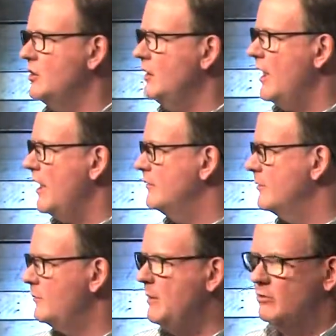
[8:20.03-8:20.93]
You know how
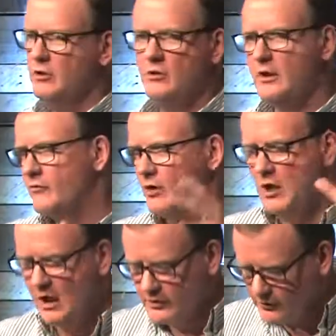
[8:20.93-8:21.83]
people do this for
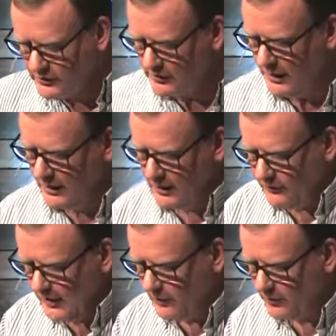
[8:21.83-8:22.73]
concerts and
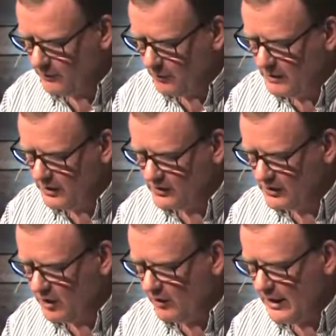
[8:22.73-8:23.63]
theater premieres
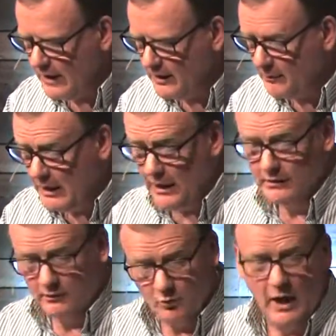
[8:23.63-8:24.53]
and all that, and they began
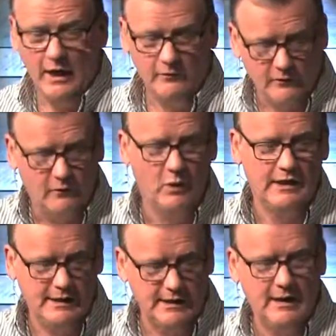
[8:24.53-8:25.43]
to wait for
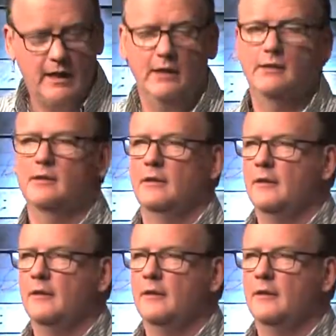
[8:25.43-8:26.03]
46 days.